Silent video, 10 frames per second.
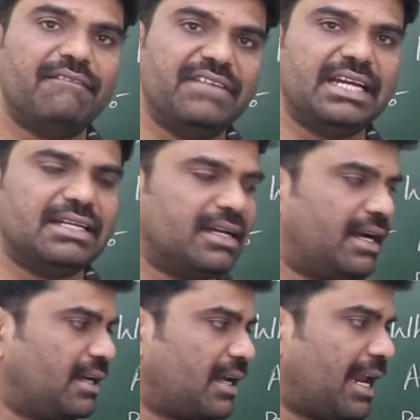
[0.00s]
wheat
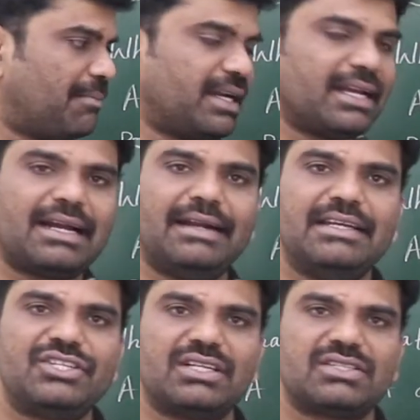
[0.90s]
and climatic
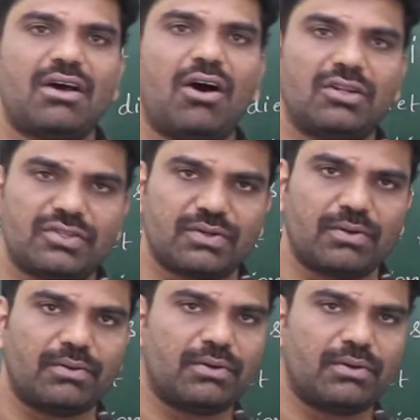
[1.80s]
conditions also.